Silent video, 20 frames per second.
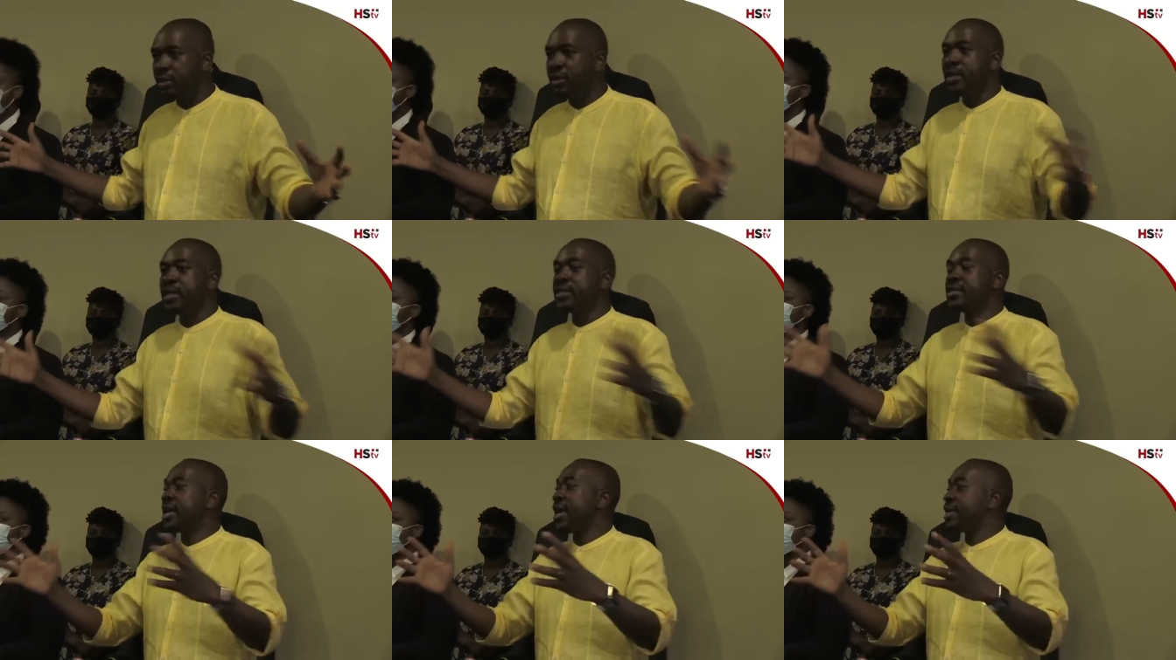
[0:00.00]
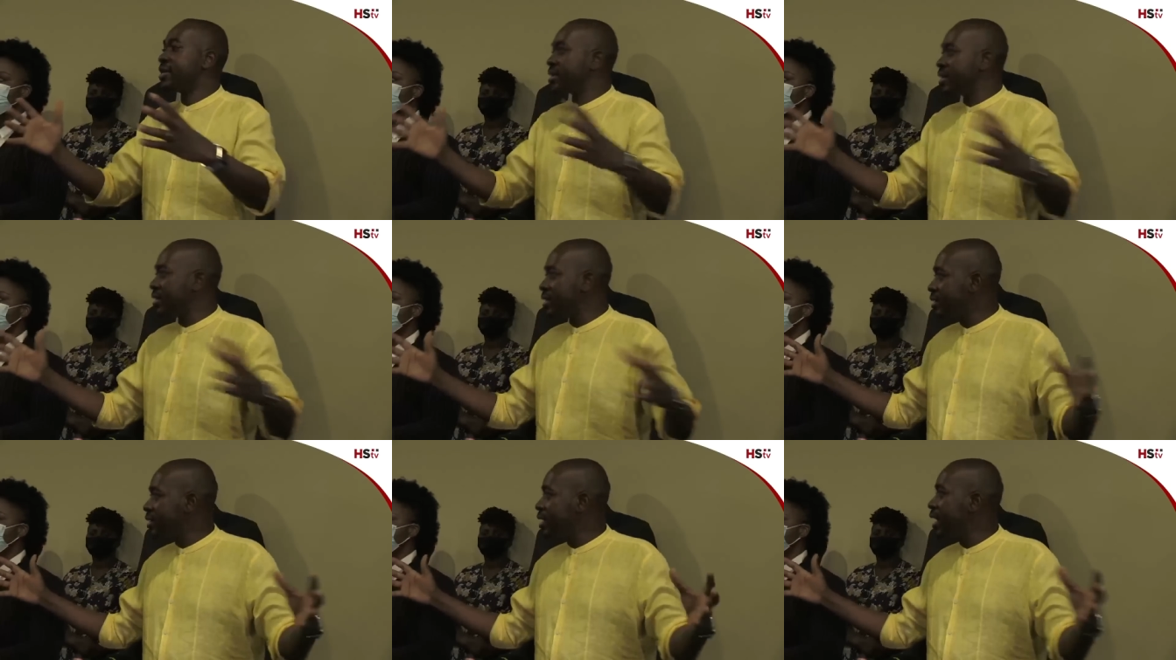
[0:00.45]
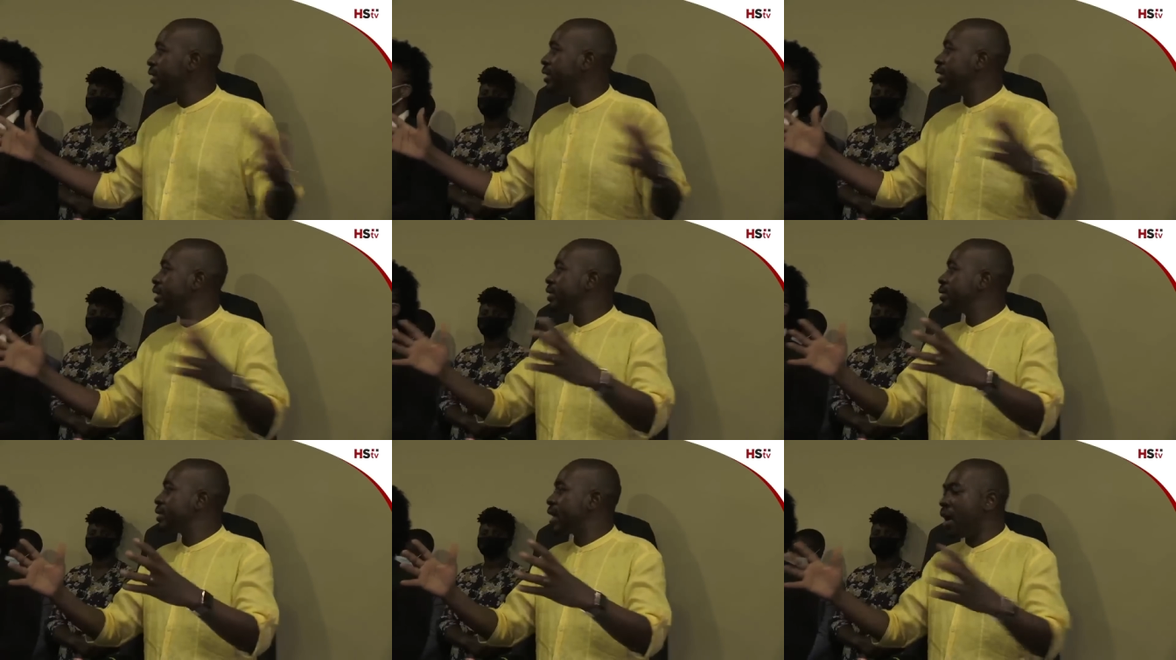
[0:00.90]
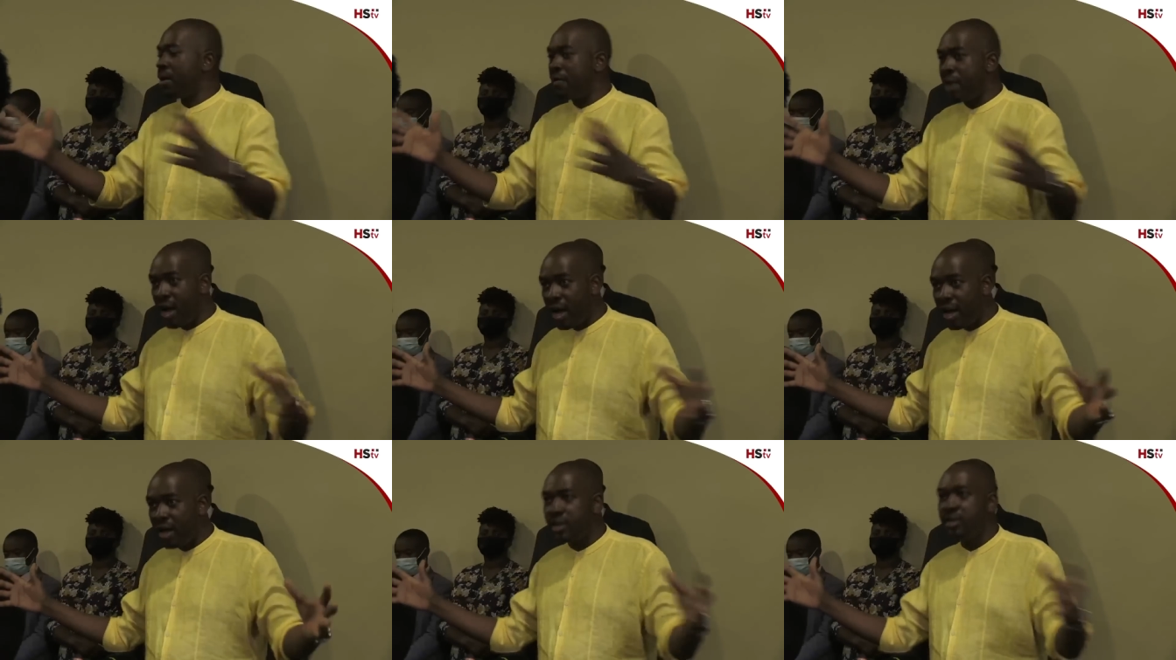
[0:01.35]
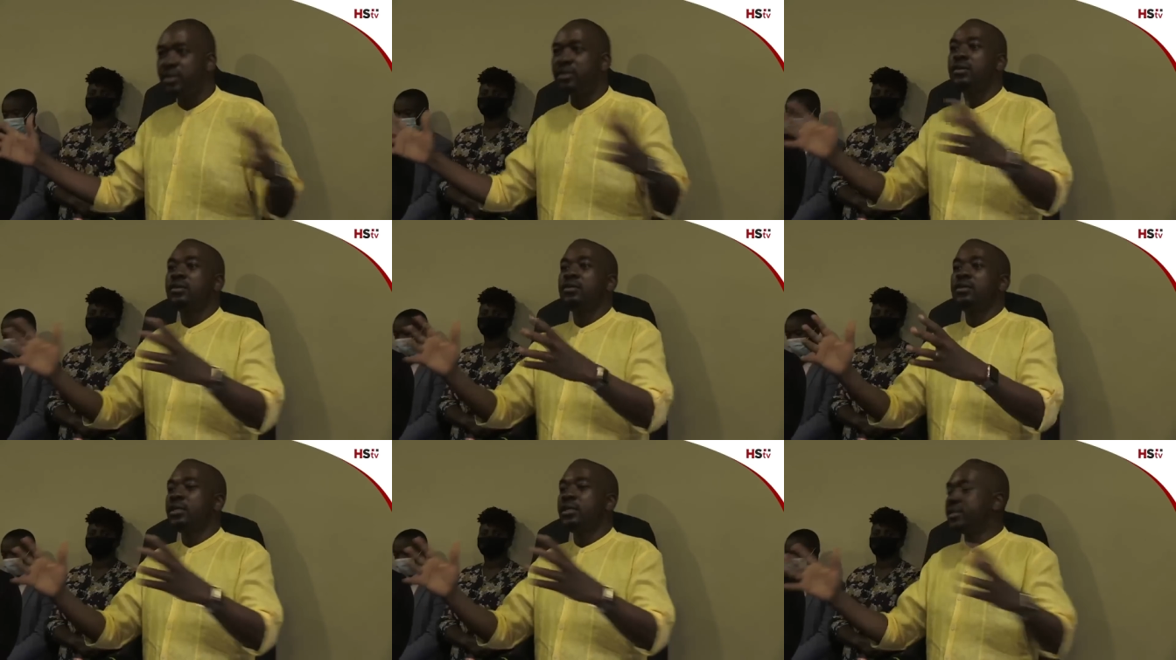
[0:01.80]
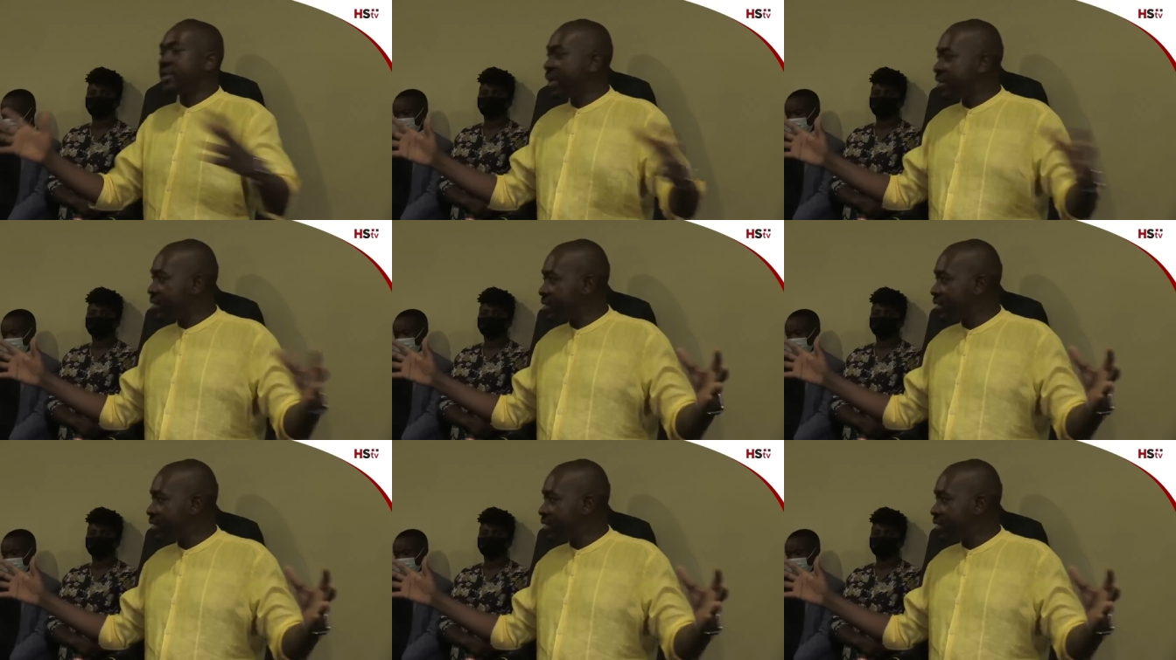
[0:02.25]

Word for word: It's a citizen endeavor. It's a